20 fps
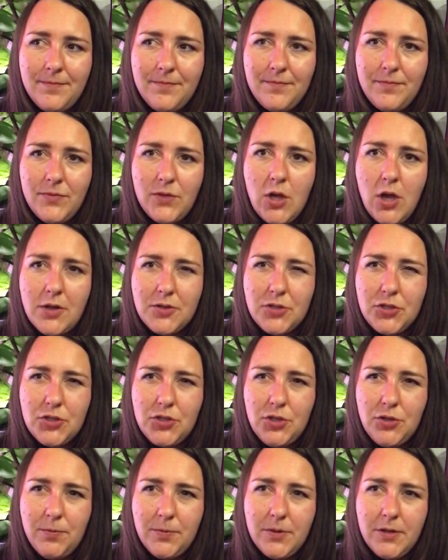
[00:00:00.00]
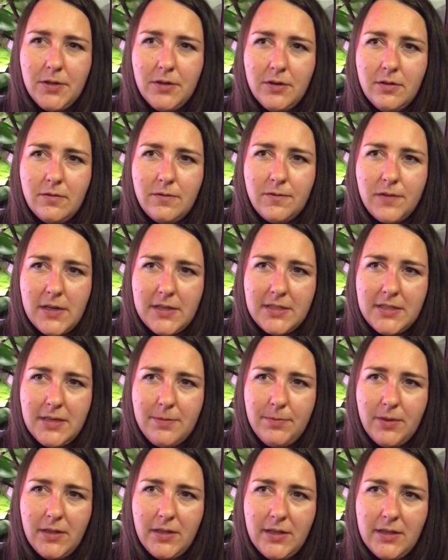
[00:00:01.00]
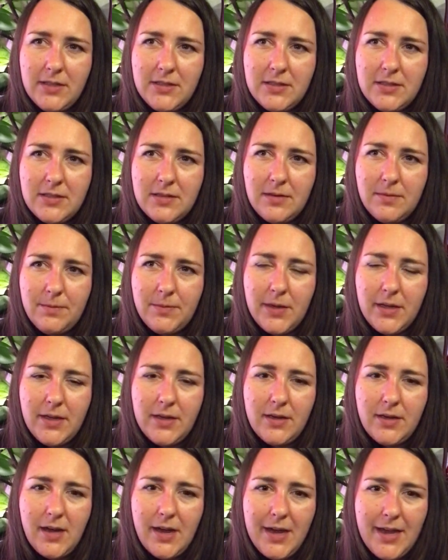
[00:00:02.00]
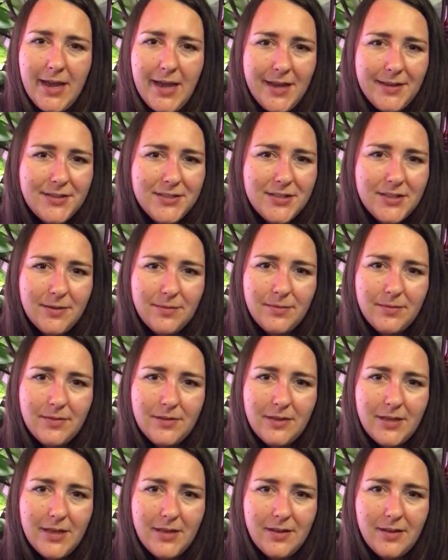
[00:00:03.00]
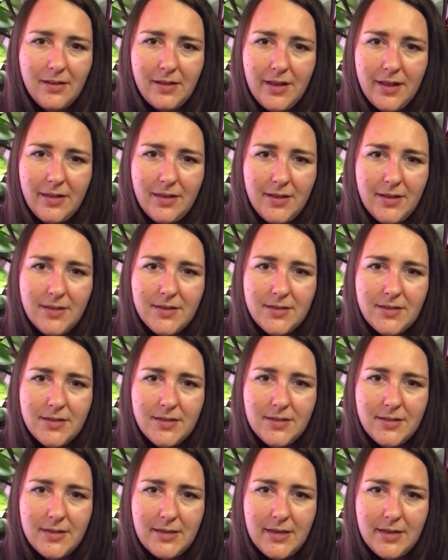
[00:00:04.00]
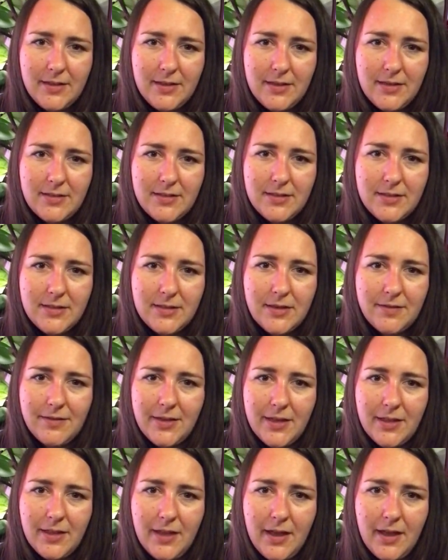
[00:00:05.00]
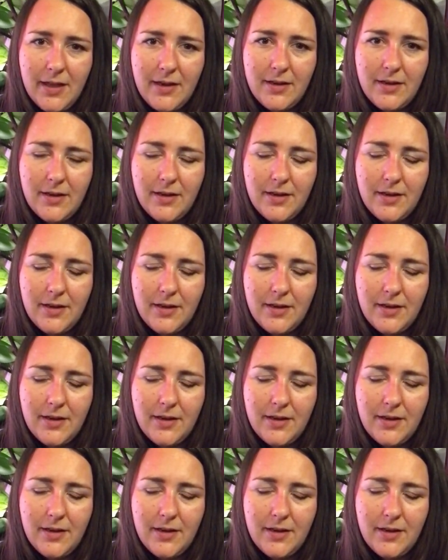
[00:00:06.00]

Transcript: not super fussy plants, but I had some like calatheas and tenanthes and stuff like that.